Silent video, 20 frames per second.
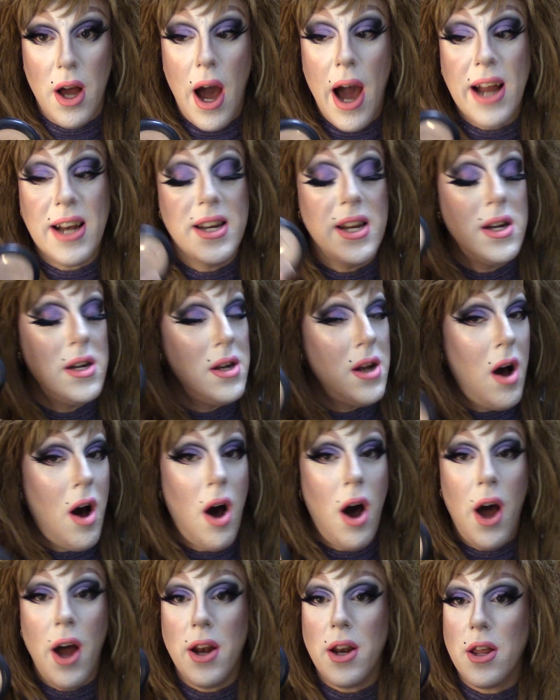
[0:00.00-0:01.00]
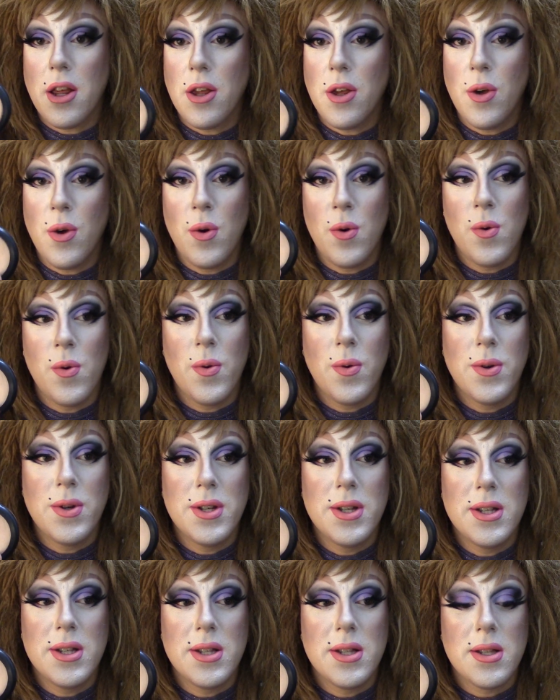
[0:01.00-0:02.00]
I did not
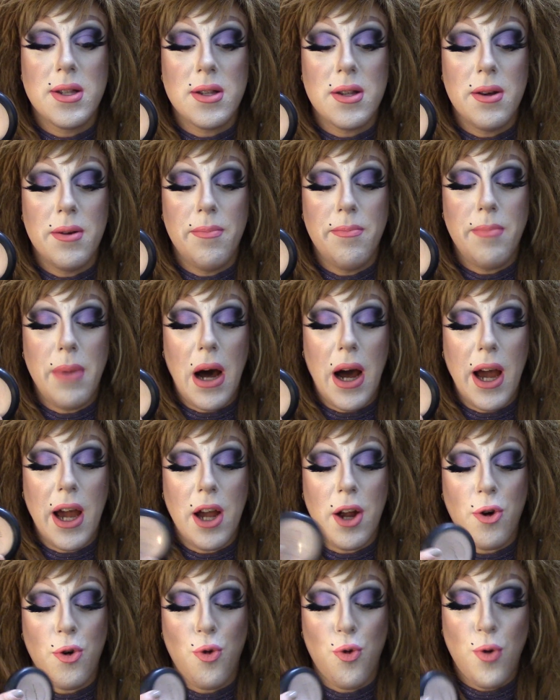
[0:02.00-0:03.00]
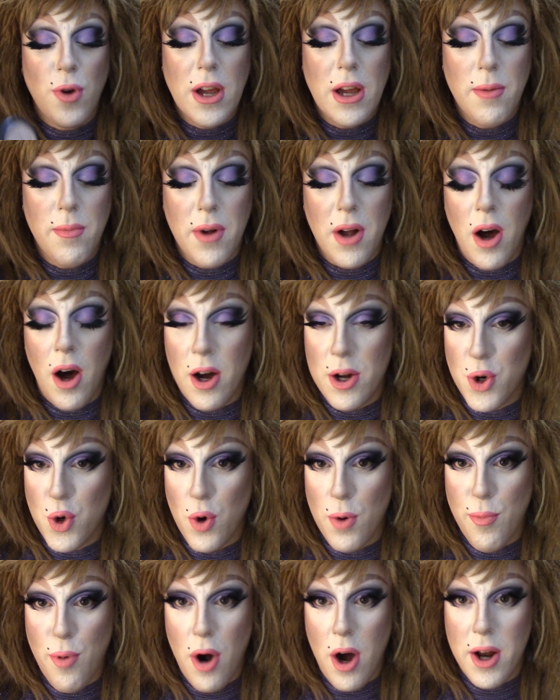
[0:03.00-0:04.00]
use my cream
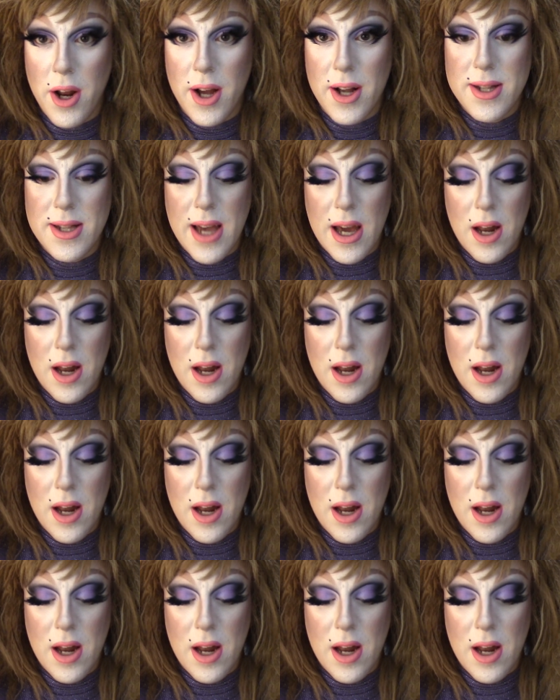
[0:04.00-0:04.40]
contour products at